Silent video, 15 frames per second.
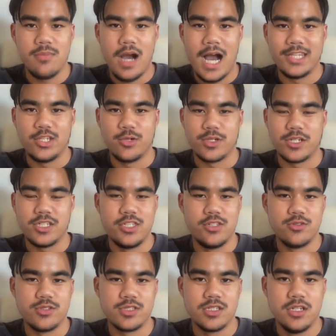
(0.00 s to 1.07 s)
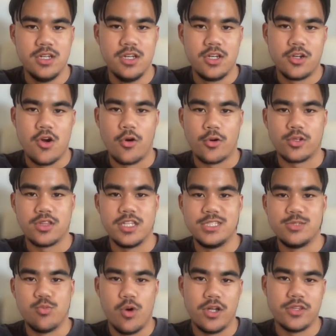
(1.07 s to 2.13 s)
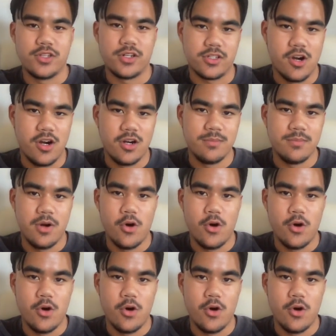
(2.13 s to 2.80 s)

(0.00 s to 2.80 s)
I don't want to use conqueredleads1.com